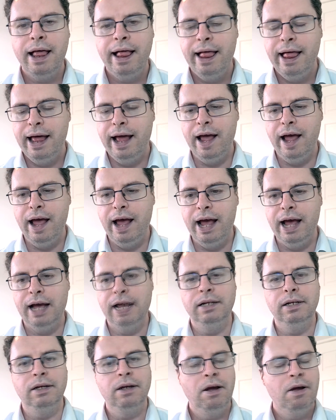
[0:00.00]
and
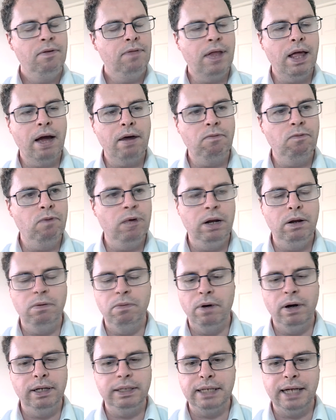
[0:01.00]
that really
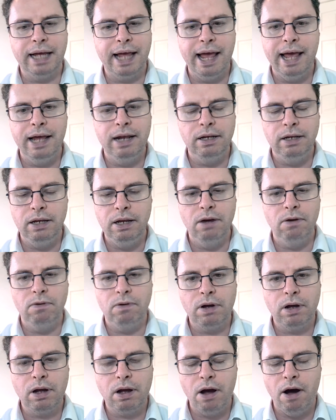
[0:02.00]
was, again,
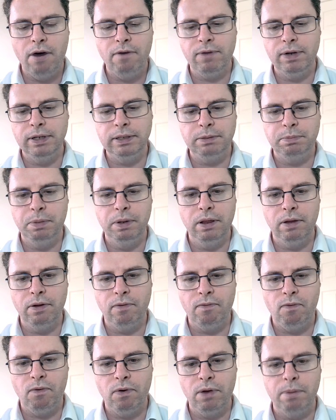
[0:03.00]
confidence builder
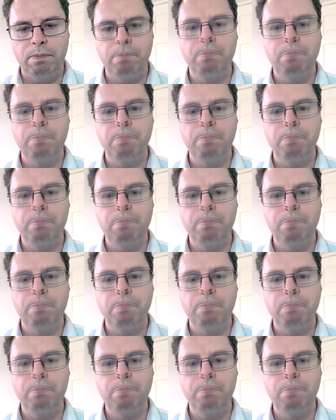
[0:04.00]
for them.